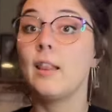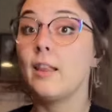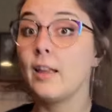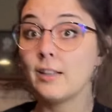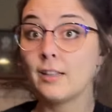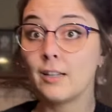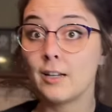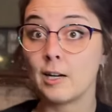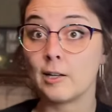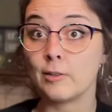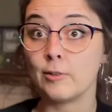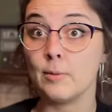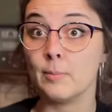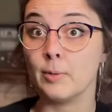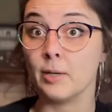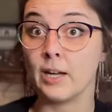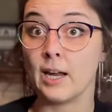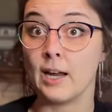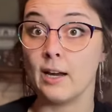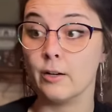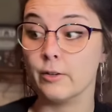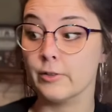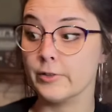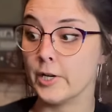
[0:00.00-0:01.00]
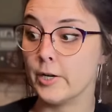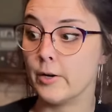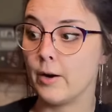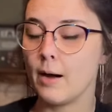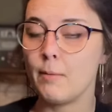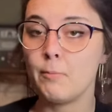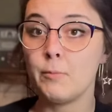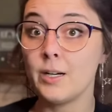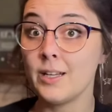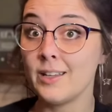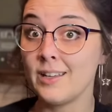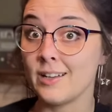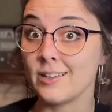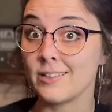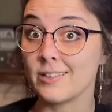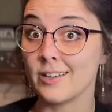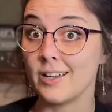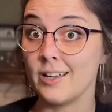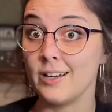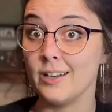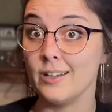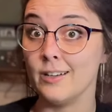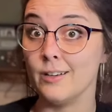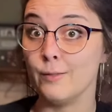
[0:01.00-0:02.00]
I like the coloring book angle though. I'm really
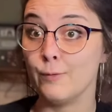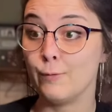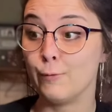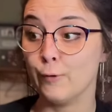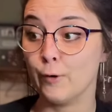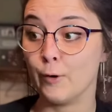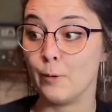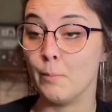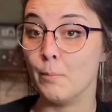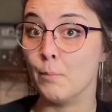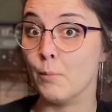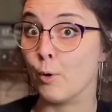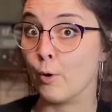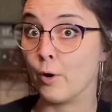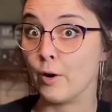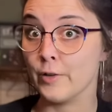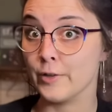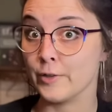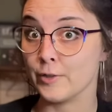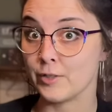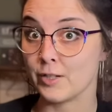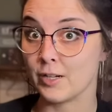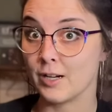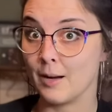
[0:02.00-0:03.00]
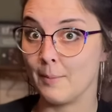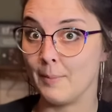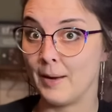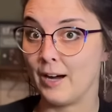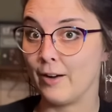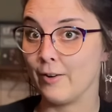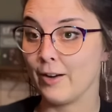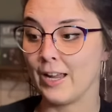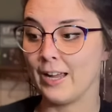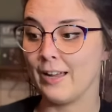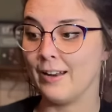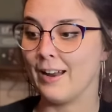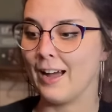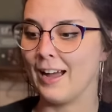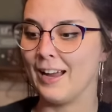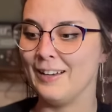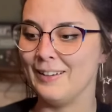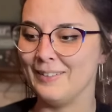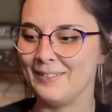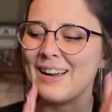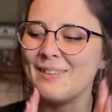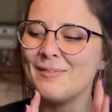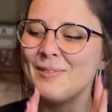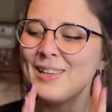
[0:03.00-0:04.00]
excited for more of those to come out. And
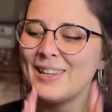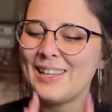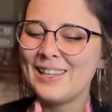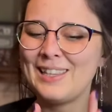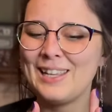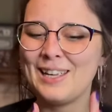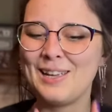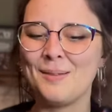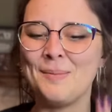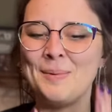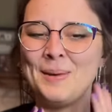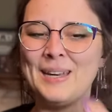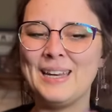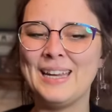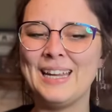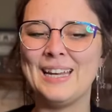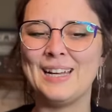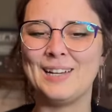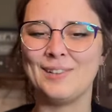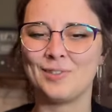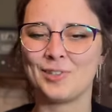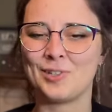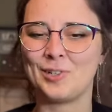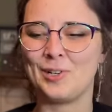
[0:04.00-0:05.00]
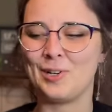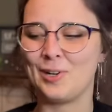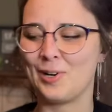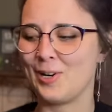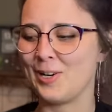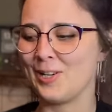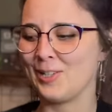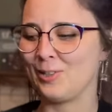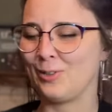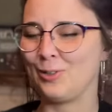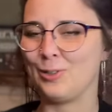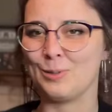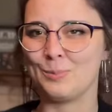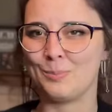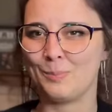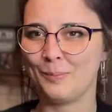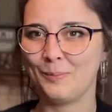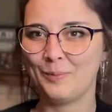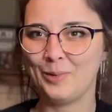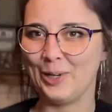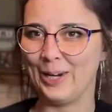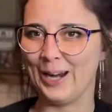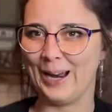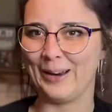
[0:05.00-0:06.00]
I really think it'd be neat if certain artists just
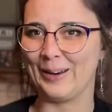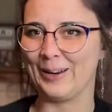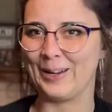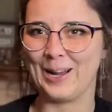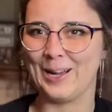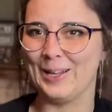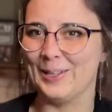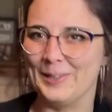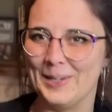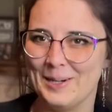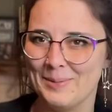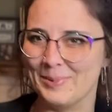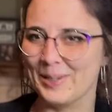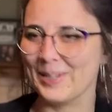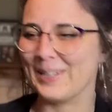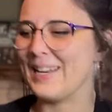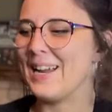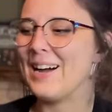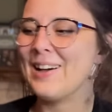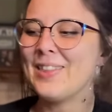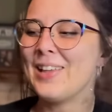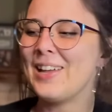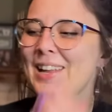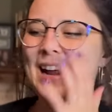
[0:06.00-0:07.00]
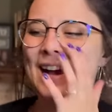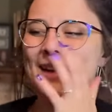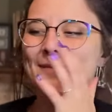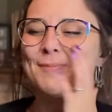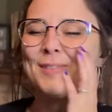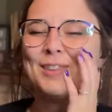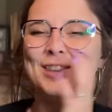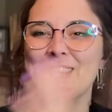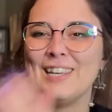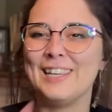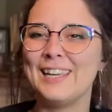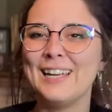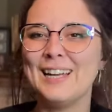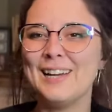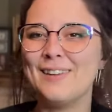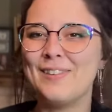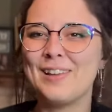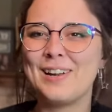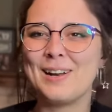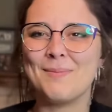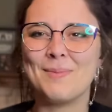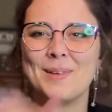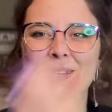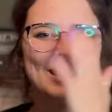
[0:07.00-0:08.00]
put out a coloring book. Now that I'm thinking of
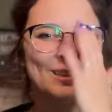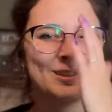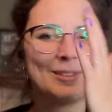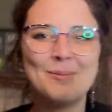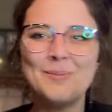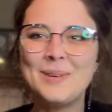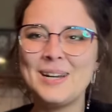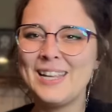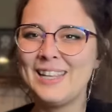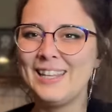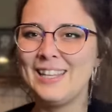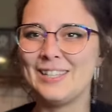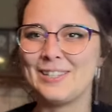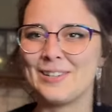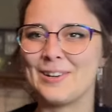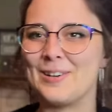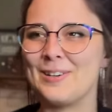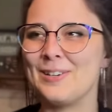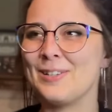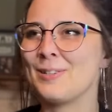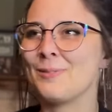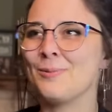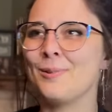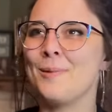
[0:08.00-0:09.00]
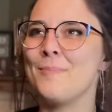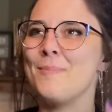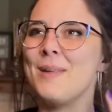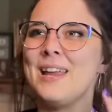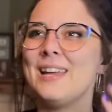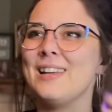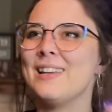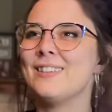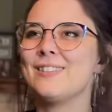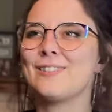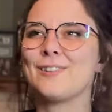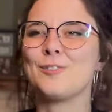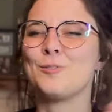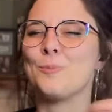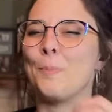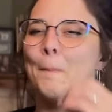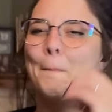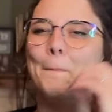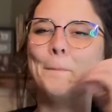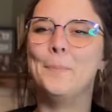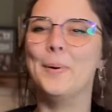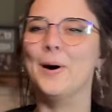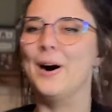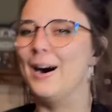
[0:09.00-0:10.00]
it, I'm like, so many of these artists would make such
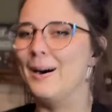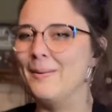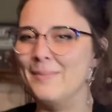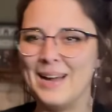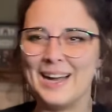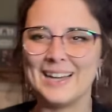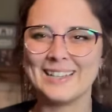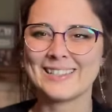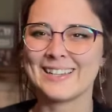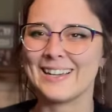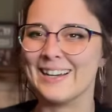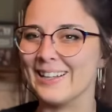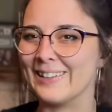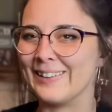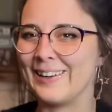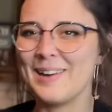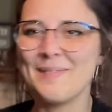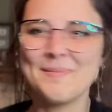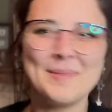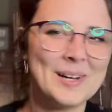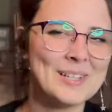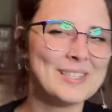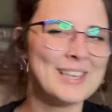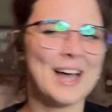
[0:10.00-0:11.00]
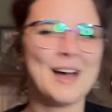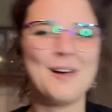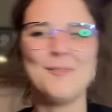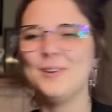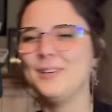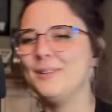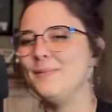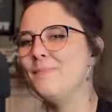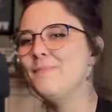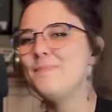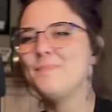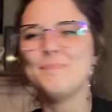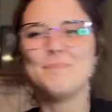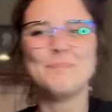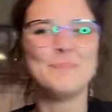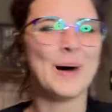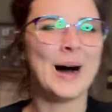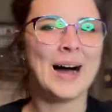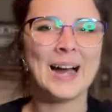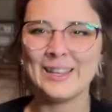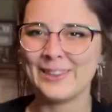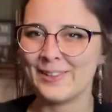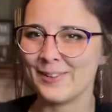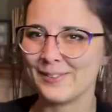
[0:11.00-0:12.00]
bomb ass coloring books. I would
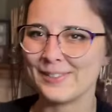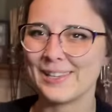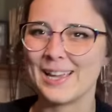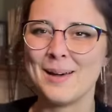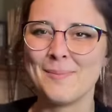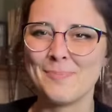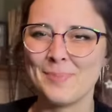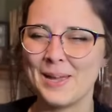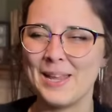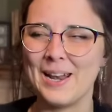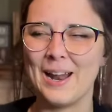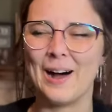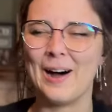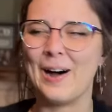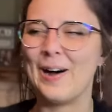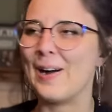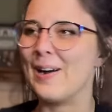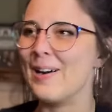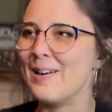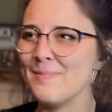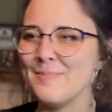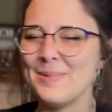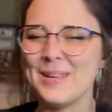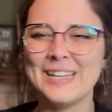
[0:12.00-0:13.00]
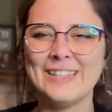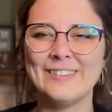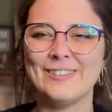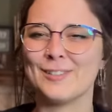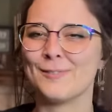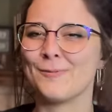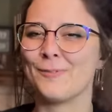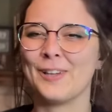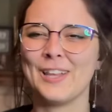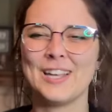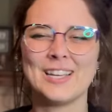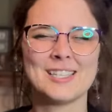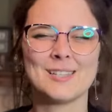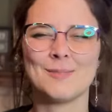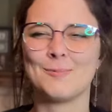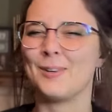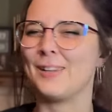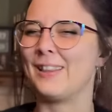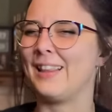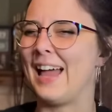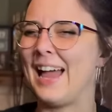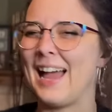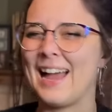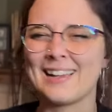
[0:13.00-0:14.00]
buy those up in a heartbeat just for like some
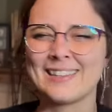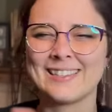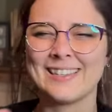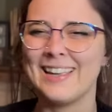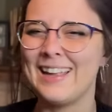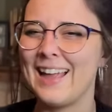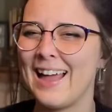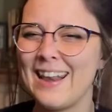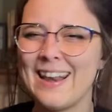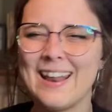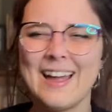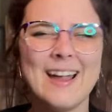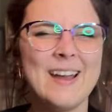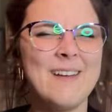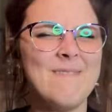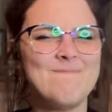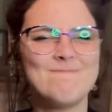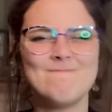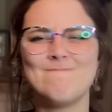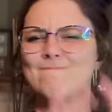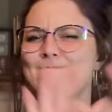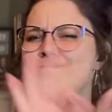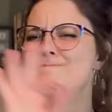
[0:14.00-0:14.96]
relaxing at night.